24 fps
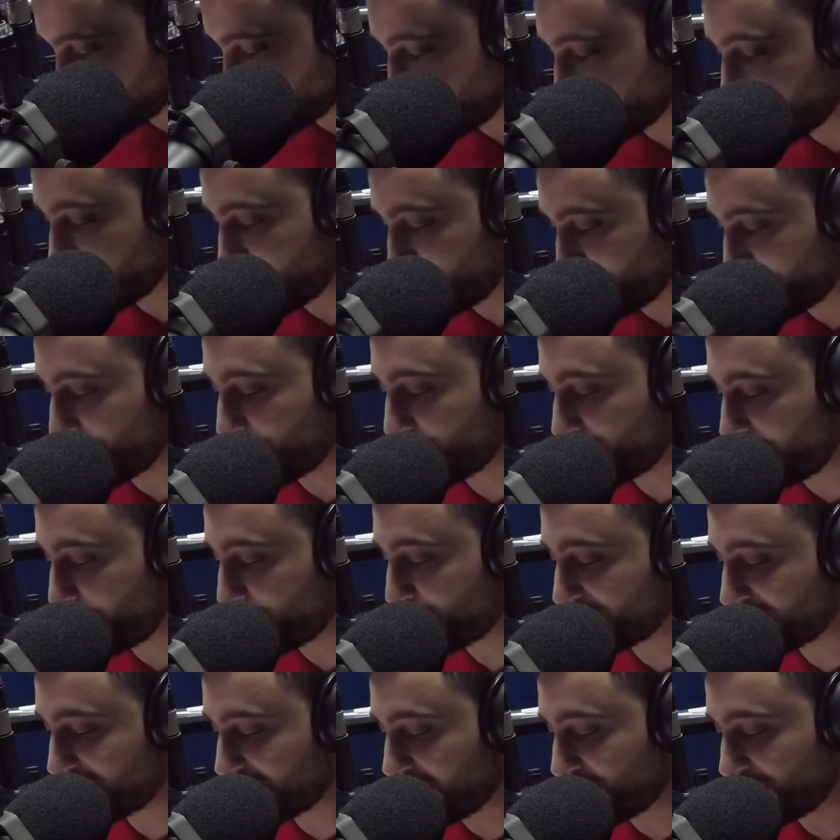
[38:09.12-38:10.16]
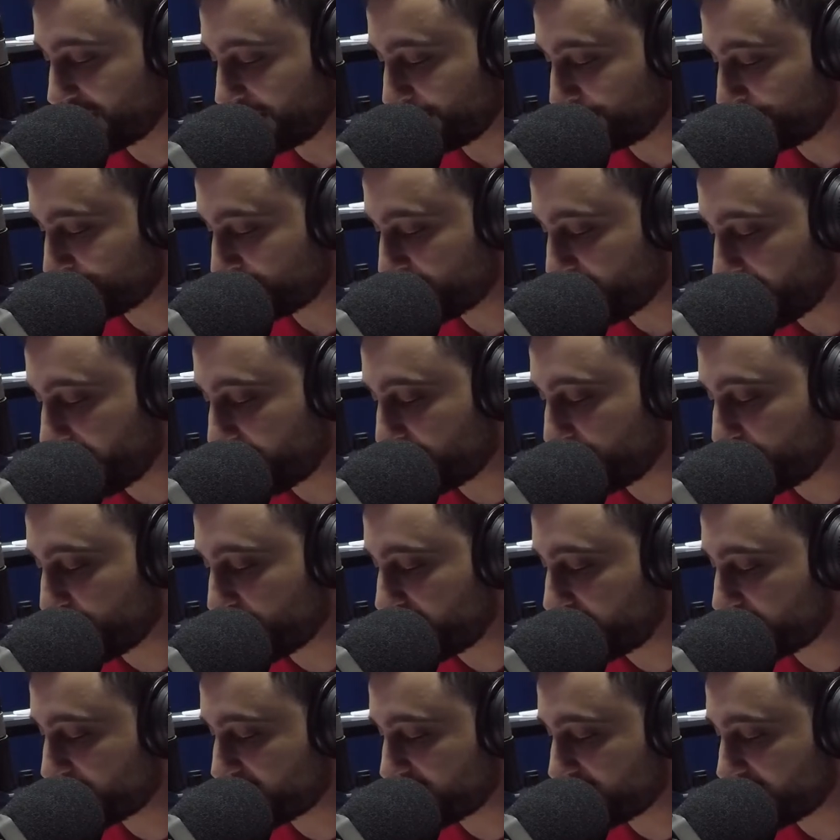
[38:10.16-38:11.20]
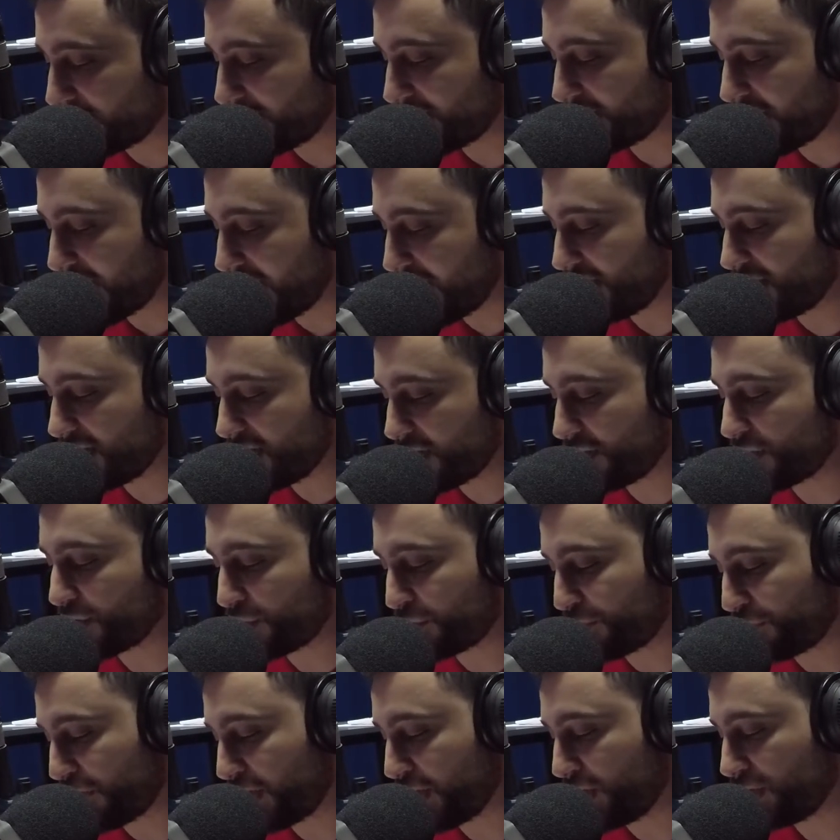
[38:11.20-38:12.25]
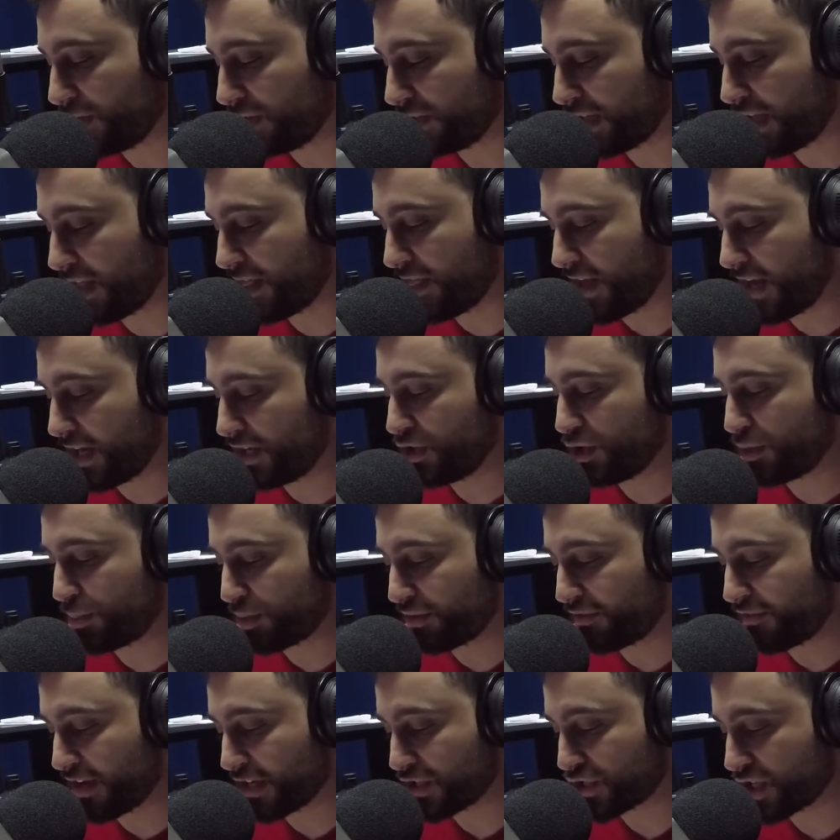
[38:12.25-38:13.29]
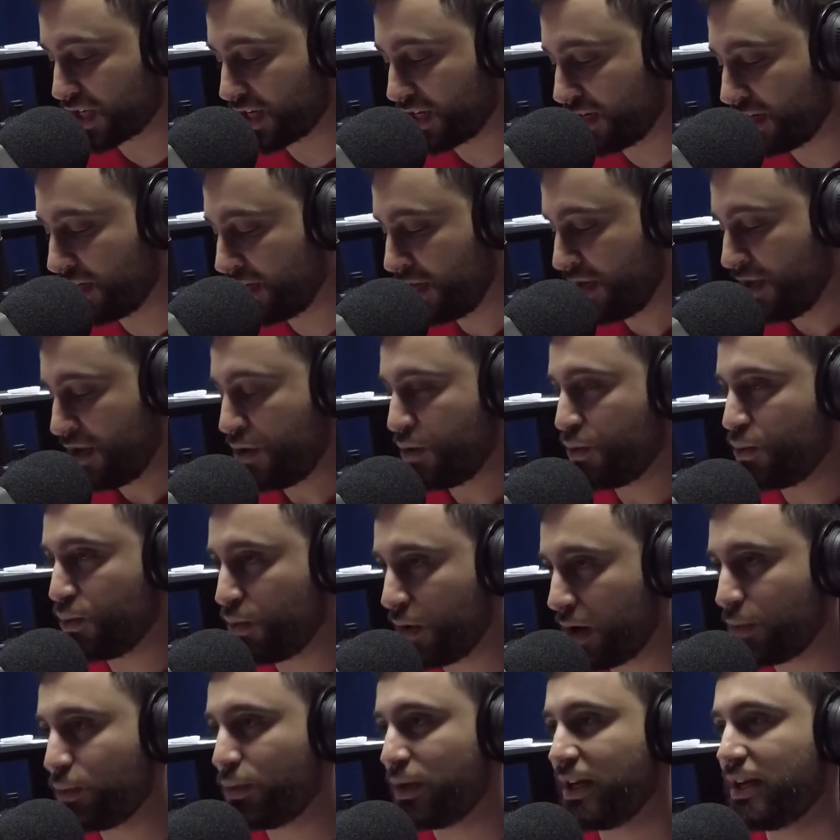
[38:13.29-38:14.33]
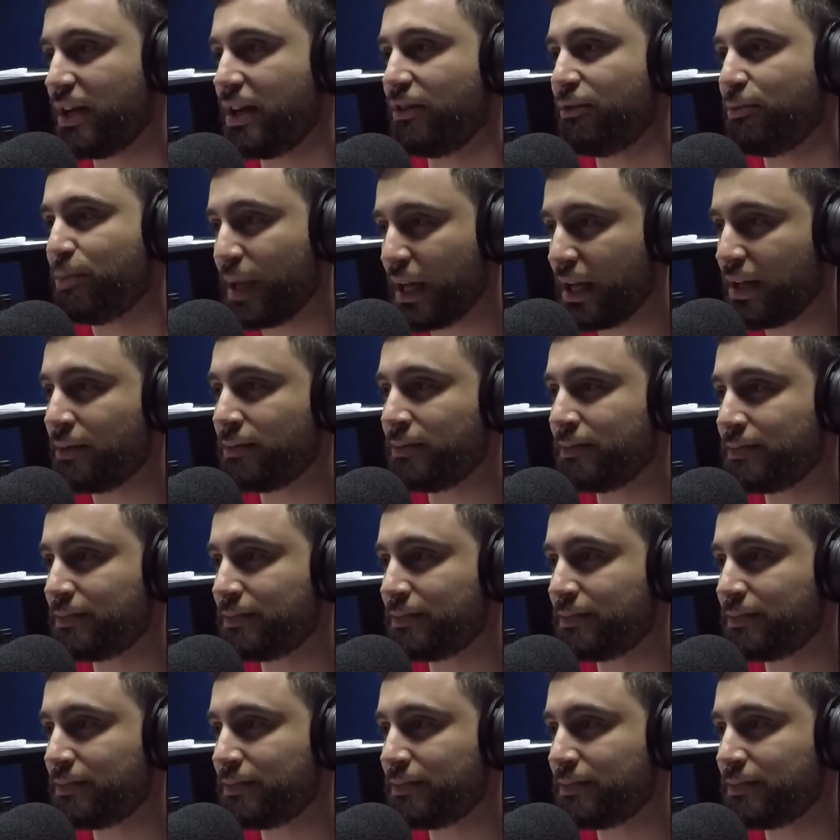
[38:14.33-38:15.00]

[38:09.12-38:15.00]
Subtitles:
Okay, there we go. Number 7. If you could have studied any other field than your profession, what would it have been?